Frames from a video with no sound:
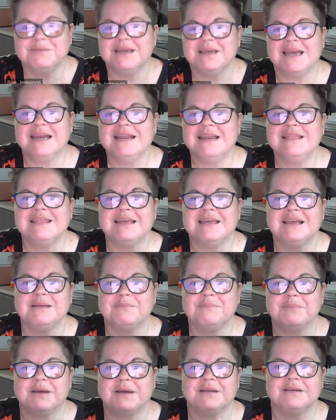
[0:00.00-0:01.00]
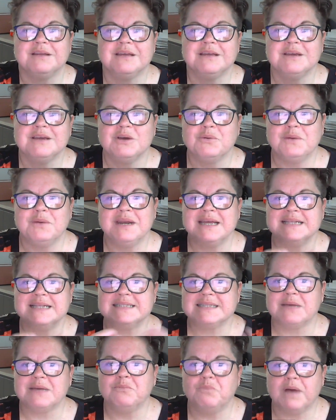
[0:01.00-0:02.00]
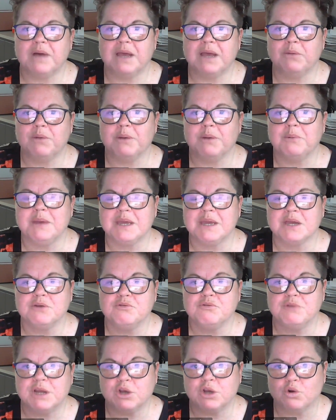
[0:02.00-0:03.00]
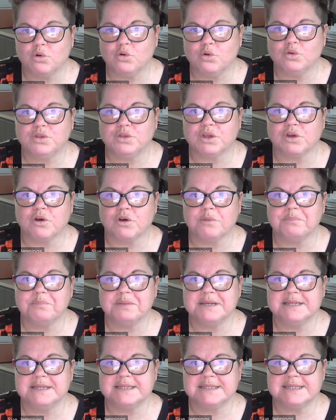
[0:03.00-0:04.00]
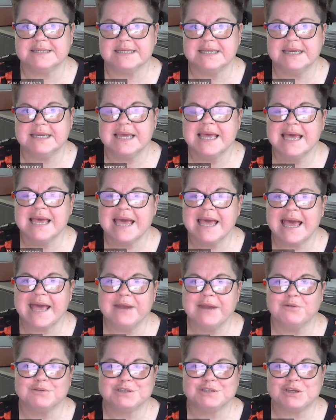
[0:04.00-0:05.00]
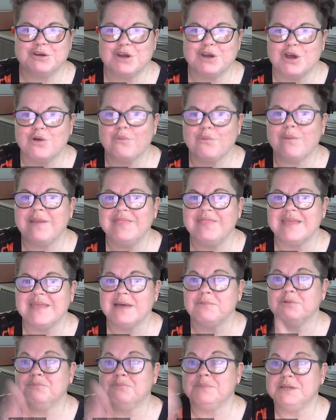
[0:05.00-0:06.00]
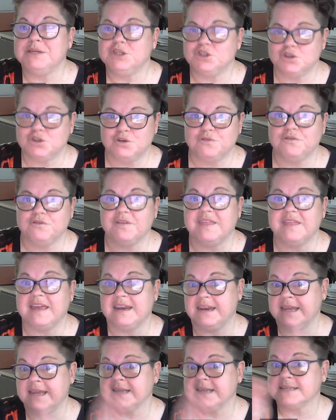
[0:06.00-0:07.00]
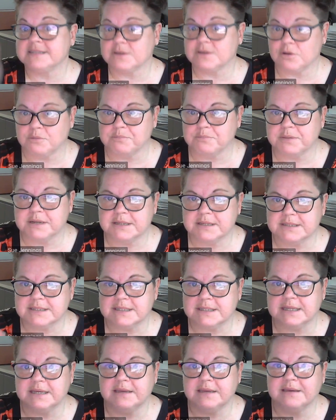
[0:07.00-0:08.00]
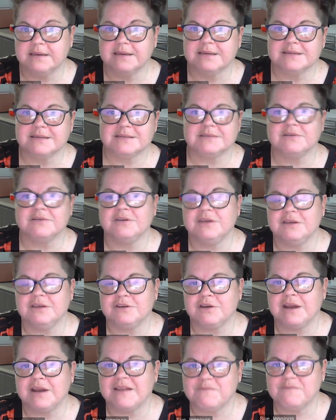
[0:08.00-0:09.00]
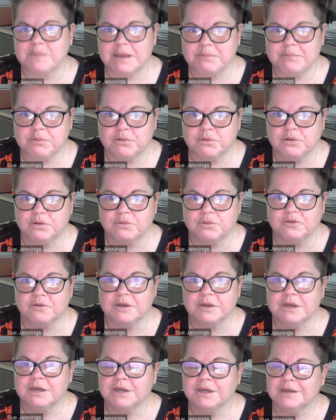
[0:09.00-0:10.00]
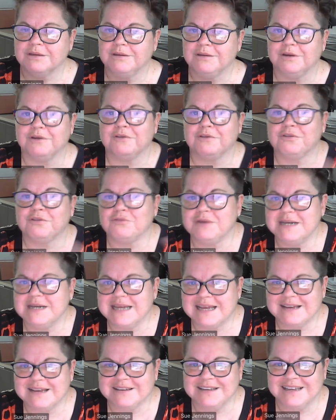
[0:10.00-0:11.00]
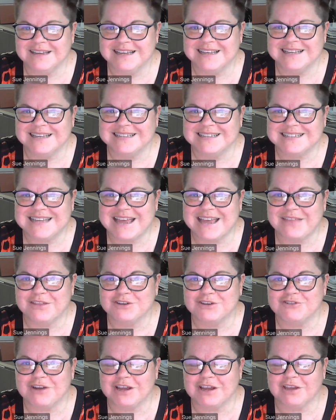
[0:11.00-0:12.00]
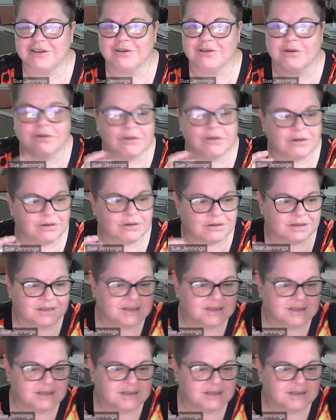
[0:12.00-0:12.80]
be anything, but we need some way where we can record the competency and also know when they would be due for their next competency. So you don't have people who, 3 years down the track, you go,